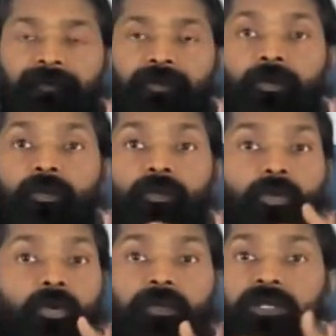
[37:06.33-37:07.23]
So
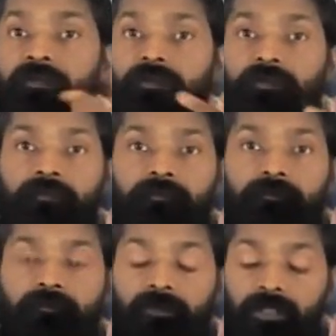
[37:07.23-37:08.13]
no meat,
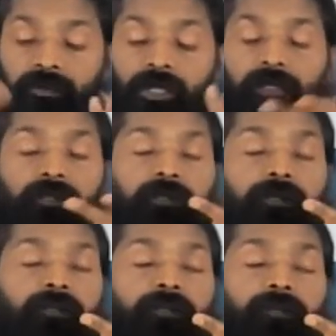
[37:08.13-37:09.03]
no
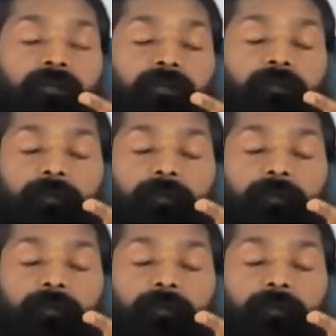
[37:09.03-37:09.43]
alcohol,